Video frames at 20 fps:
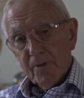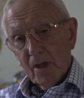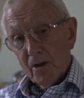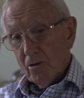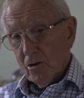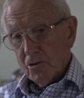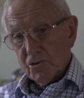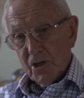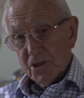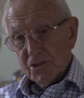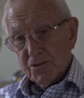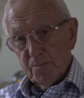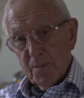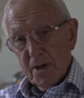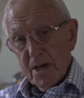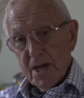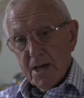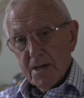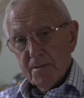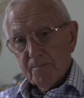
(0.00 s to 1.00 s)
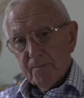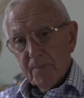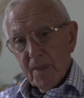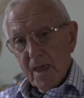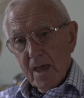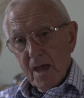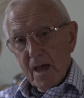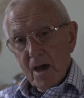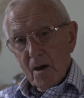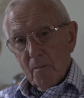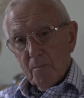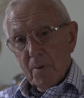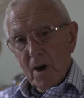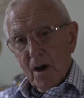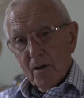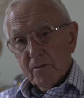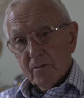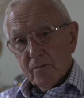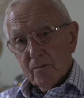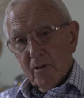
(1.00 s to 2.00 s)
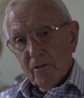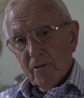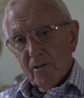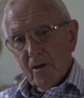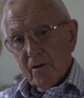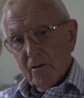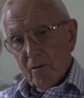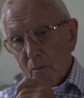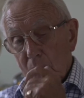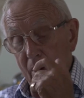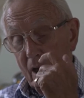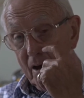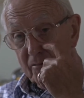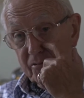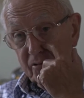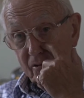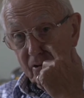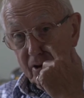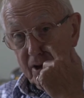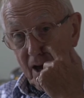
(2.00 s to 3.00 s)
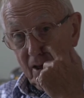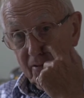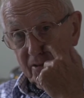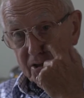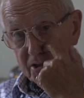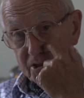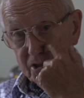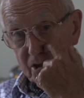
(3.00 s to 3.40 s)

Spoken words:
Not just me, but we have 3 others